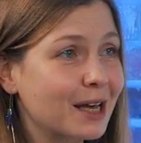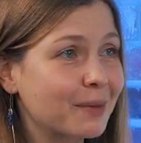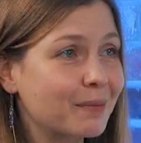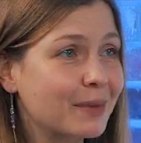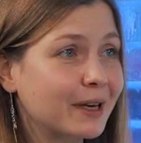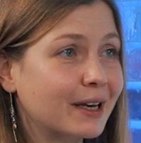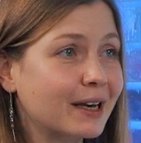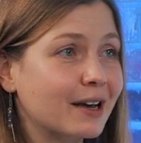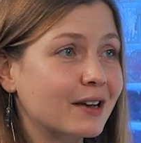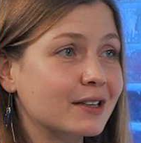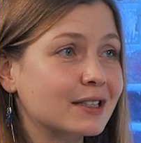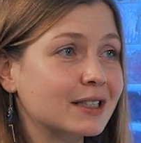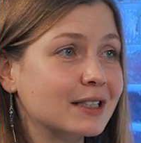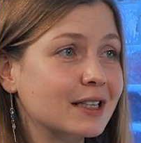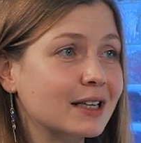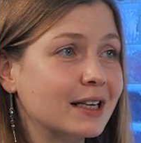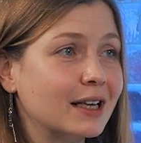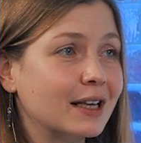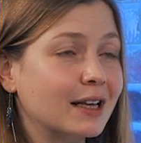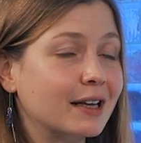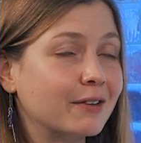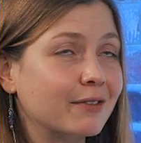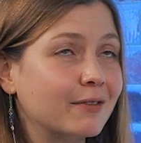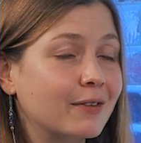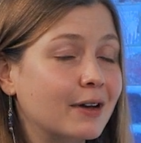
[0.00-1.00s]
because
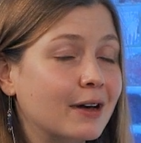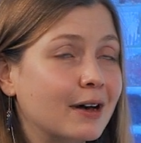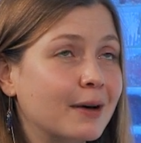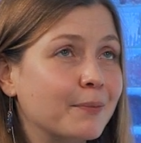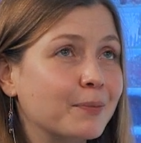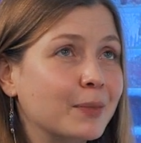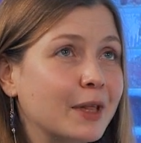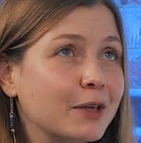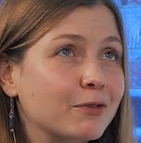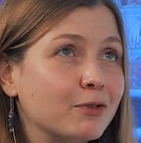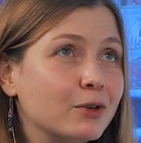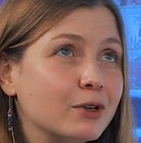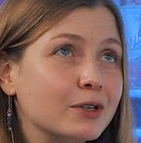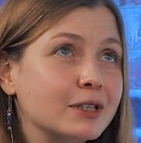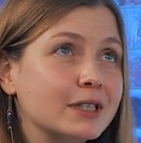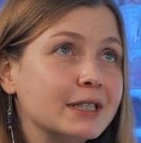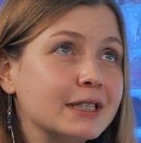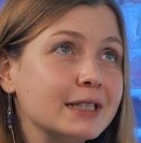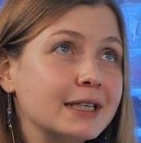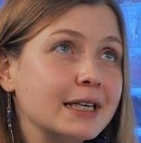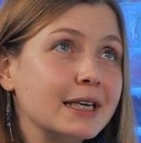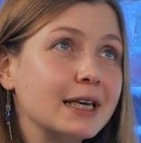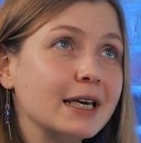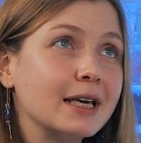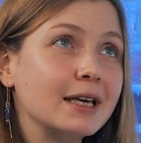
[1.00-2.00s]
if you
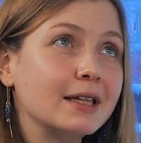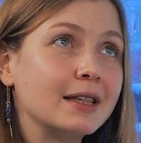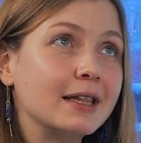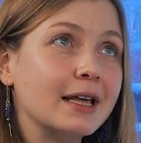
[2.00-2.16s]
see